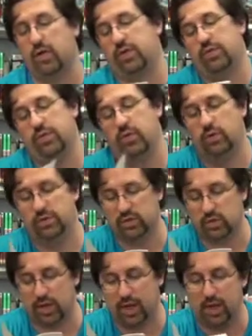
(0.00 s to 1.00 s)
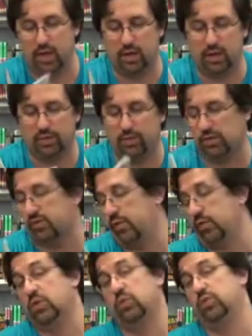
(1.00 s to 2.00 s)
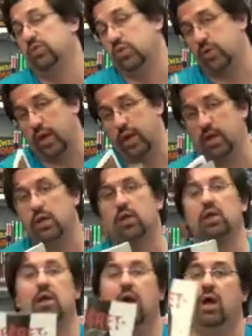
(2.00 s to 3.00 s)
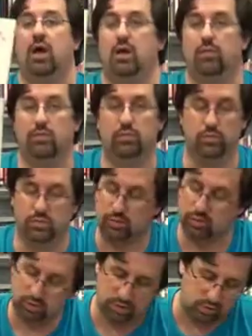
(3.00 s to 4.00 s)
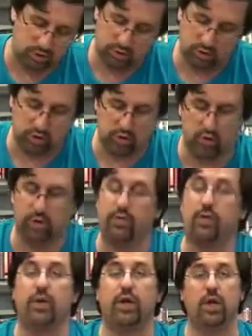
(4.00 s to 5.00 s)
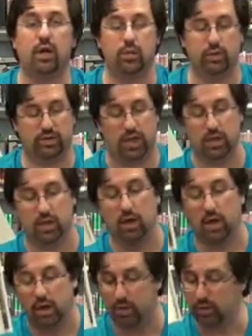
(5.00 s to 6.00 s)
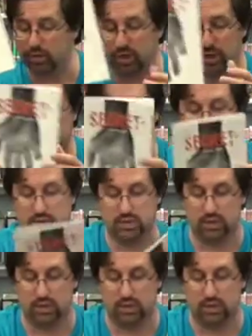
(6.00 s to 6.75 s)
I thought it was okay. I thought the first one was okay. Sean, if he were here, would tell you how much he loves this.